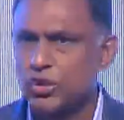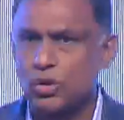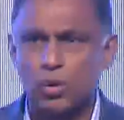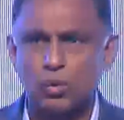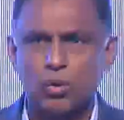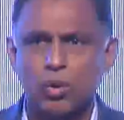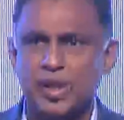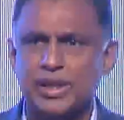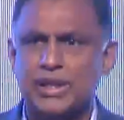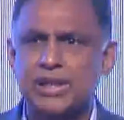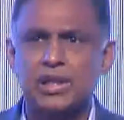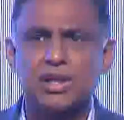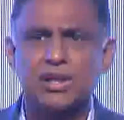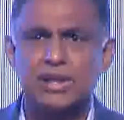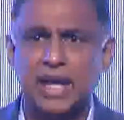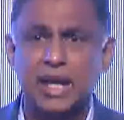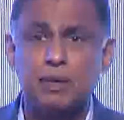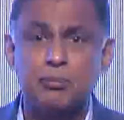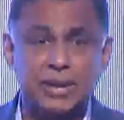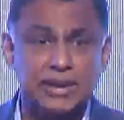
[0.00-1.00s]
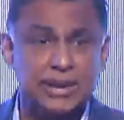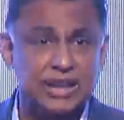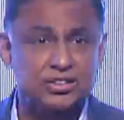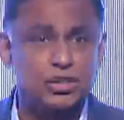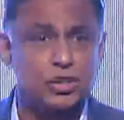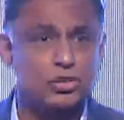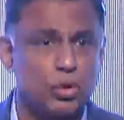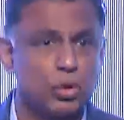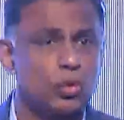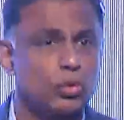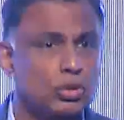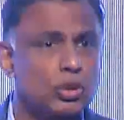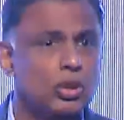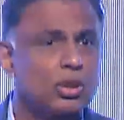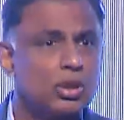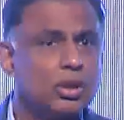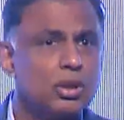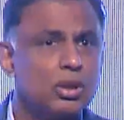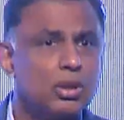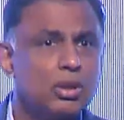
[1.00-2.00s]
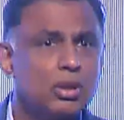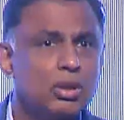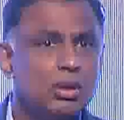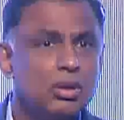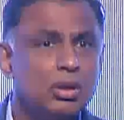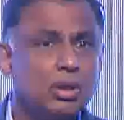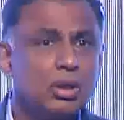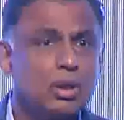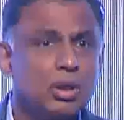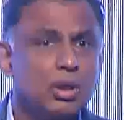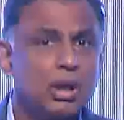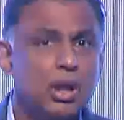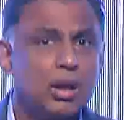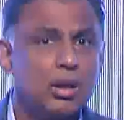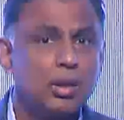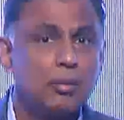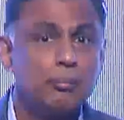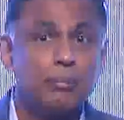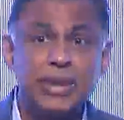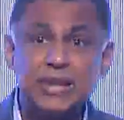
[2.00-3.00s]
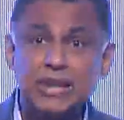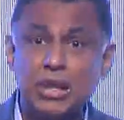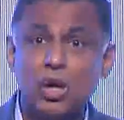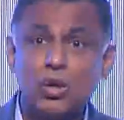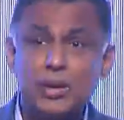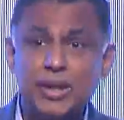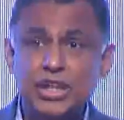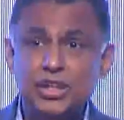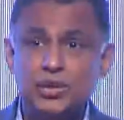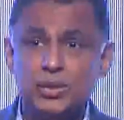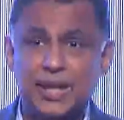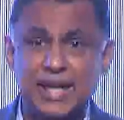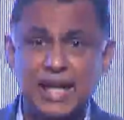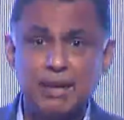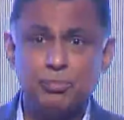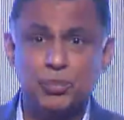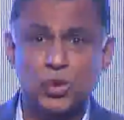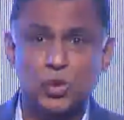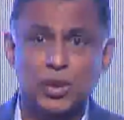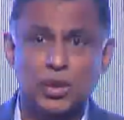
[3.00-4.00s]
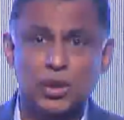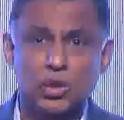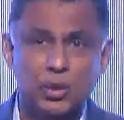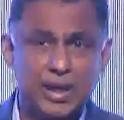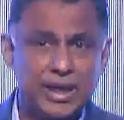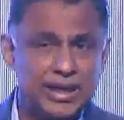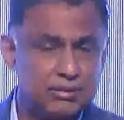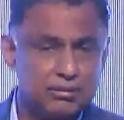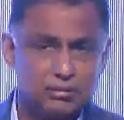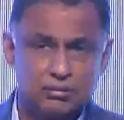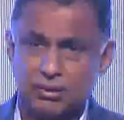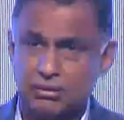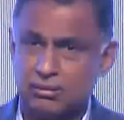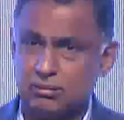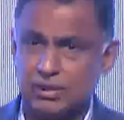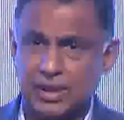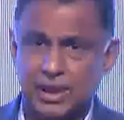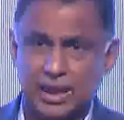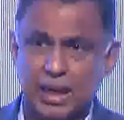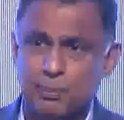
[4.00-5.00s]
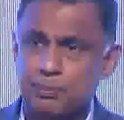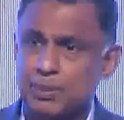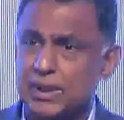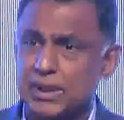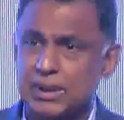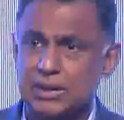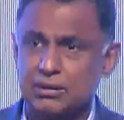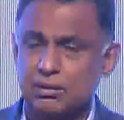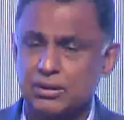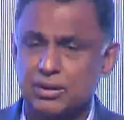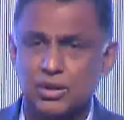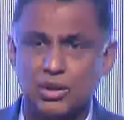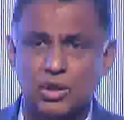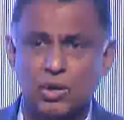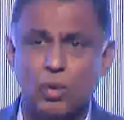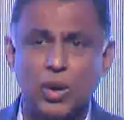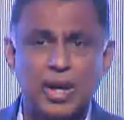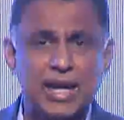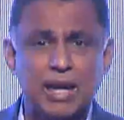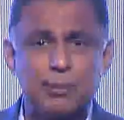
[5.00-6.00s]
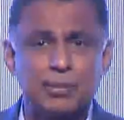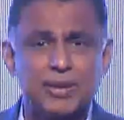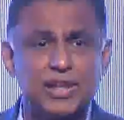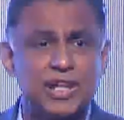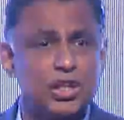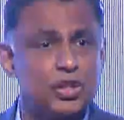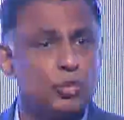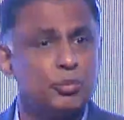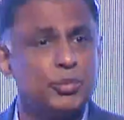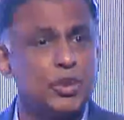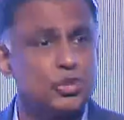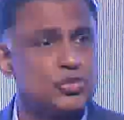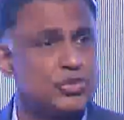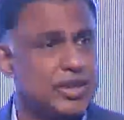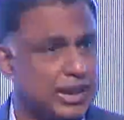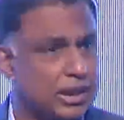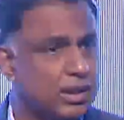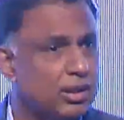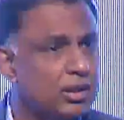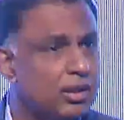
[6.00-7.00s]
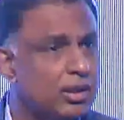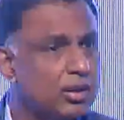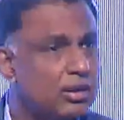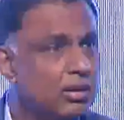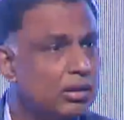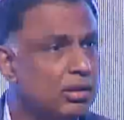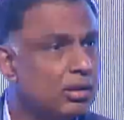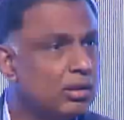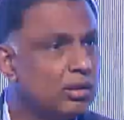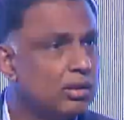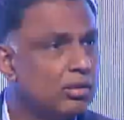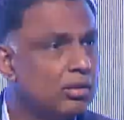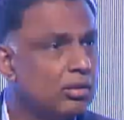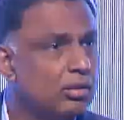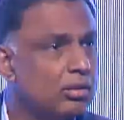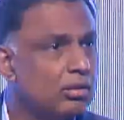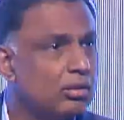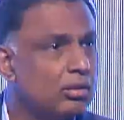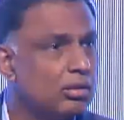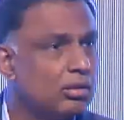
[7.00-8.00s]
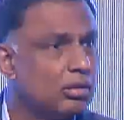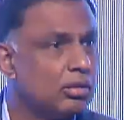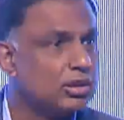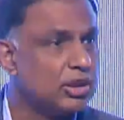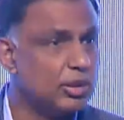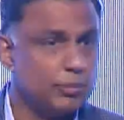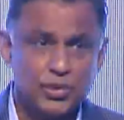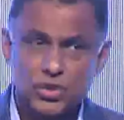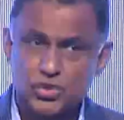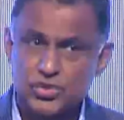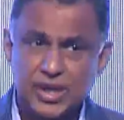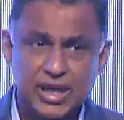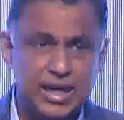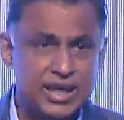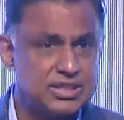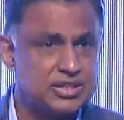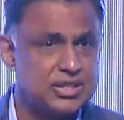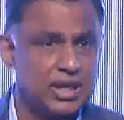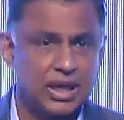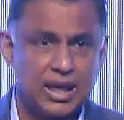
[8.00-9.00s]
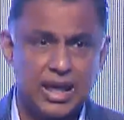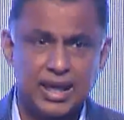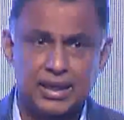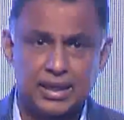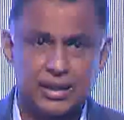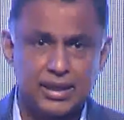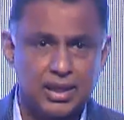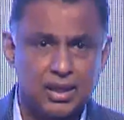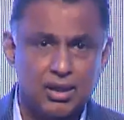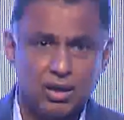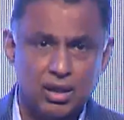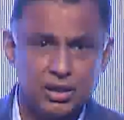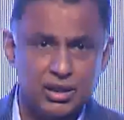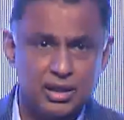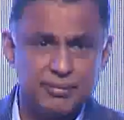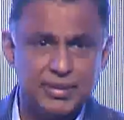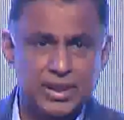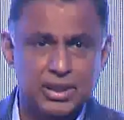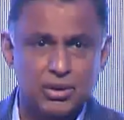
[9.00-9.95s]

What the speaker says: don't want to hear that, but that's the truth. But how can you adapt to it? Look at Apple, what Apple did to music. The music guys didn't like it. He called them and